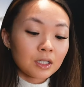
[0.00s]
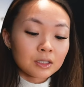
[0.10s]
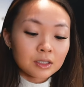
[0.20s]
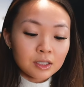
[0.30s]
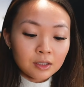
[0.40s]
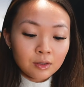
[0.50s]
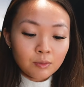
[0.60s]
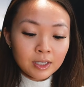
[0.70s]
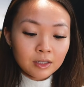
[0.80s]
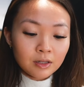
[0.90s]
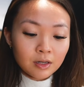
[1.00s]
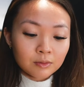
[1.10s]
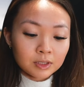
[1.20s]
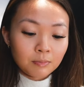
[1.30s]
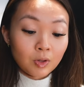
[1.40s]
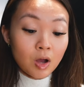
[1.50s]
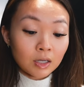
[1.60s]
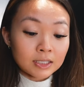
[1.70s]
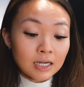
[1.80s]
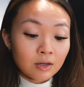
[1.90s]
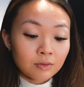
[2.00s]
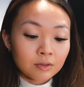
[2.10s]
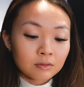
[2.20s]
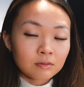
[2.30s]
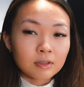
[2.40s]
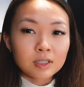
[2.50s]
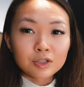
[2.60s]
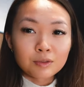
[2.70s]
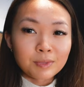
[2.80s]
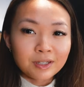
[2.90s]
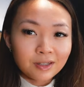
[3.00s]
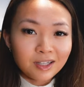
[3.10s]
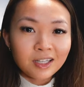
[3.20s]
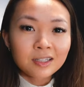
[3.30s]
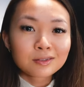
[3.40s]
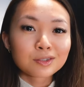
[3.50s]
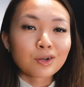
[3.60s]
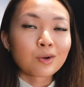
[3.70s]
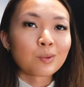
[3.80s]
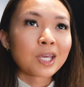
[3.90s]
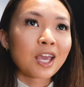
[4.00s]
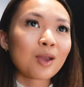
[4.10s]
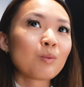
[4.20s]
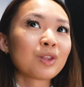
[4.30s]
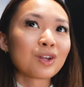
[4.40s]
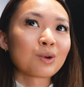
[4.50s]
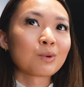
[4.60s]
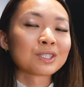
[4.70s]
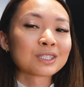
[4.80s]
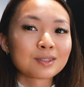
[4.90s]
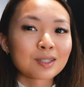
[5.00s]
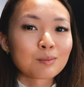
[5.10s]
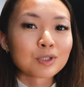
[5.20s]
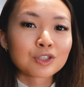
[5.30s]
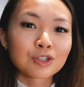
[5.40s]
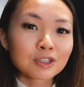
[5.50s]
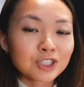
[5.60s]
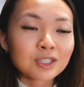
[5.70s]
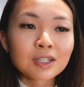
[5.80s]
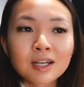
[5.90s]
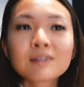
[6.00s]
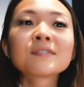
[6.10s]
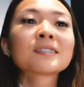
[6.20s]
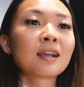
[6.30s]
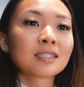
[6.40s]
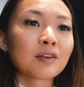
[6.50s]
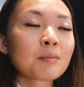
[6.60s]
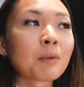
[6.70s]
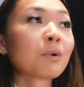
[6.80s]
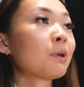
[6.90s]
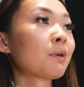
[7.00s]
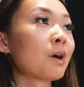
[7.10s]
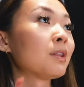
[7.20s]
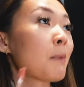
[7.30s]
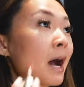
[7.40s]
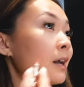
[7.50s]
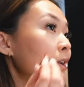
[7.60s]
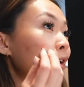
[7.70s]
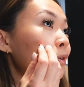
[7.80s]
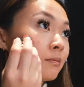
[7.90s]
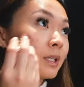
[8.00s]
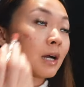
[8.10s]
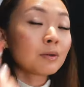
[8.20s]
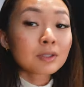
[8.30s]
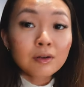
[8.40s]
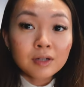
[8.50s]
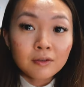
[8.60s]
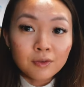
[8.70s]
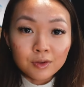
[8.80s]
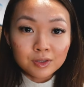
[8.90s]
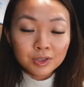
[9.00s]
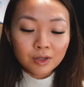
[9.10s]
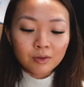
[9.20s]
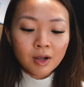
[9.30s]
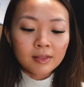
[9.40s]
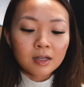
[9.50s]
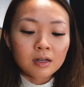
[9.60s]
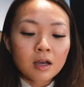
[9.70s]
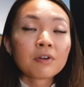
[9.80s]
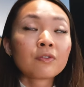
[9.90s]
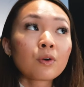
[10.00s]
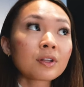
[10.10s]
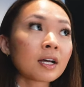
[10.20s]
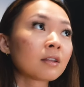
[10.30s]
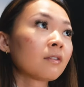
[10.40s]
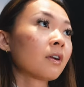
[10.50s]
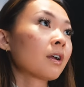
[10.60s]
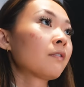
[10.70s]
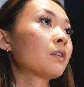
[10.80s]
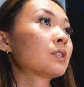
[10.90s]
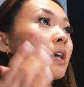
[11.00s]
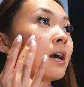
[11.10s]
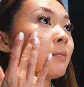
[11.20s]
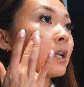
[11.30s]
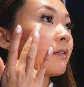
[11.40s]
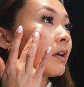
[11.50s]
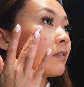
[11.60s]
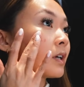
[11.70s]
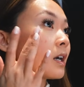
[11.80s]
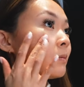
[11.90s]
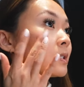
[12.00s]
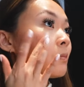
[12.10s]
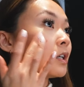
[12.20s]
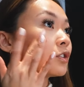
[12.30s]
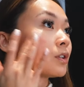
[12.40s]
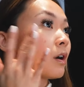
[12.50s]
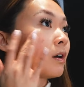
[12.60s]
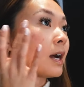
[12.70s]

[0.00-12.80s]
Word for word: still when there was lockdown intermittently so we came when there was some restriction lifts because I remember we were on the patio but that was already a few years ago and then before that the very first time that I've ever come to Montreal